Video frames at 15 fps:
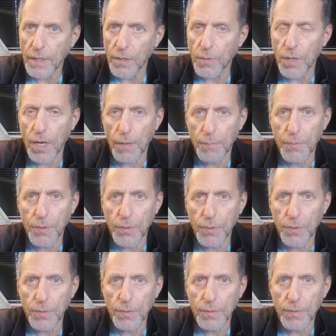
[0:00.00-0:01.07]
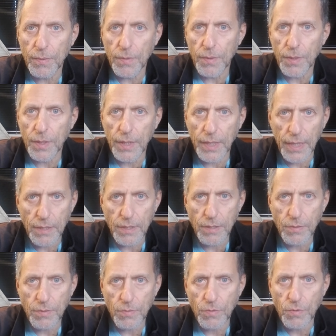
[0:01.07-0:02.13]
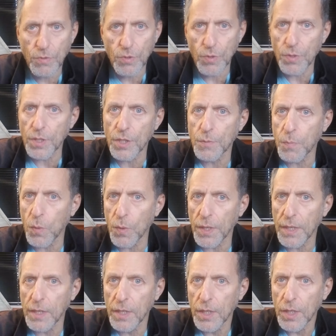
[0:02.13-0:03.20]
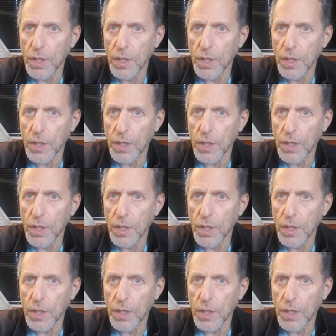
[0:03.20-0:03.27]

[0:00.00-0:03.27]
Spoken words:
who help you get to this point